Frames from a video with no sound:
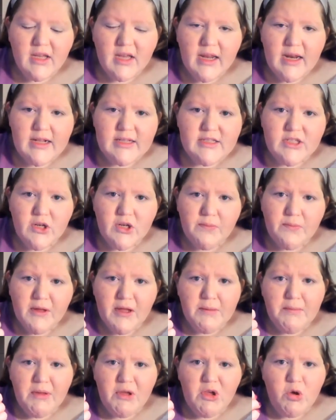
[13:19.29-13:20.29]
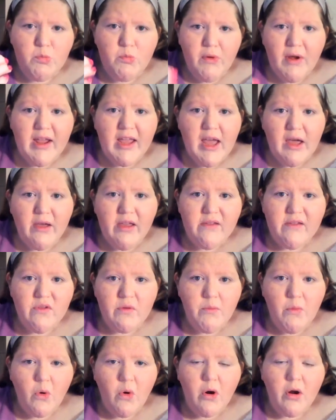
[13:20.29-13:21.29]
and it's going to make you break out
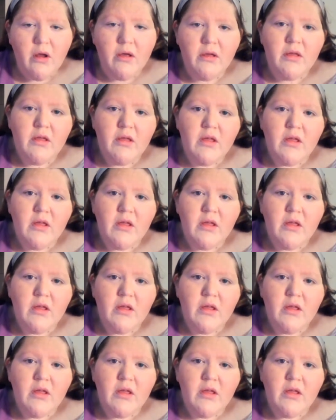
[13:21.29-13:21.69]
even more.